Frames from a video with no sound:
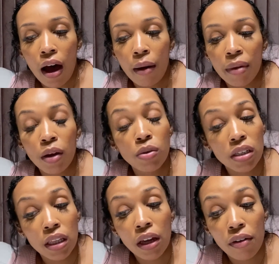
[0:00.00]
He was
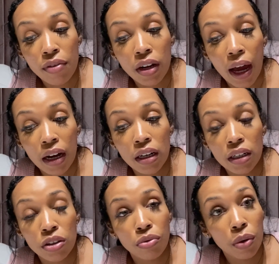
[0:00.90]
in there for like a
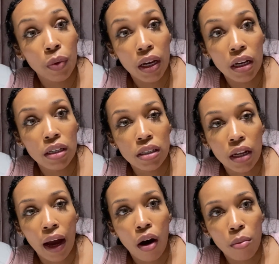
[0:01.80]
good 3 weeks,
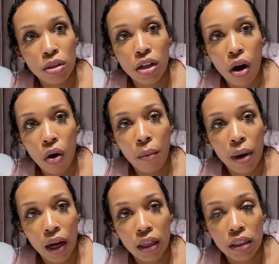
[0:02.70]
like almost a whole
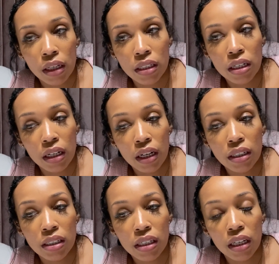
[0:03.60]
month. It took
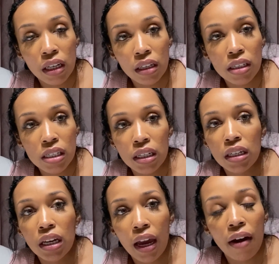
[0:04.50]
us to
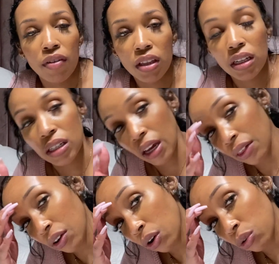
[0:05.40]
get everything
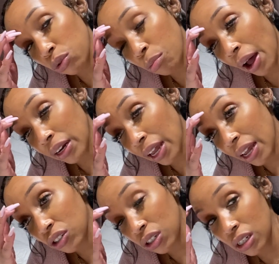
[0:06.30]
together, go through bonding
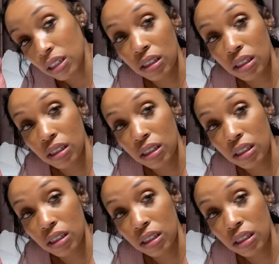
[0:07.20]
agencies and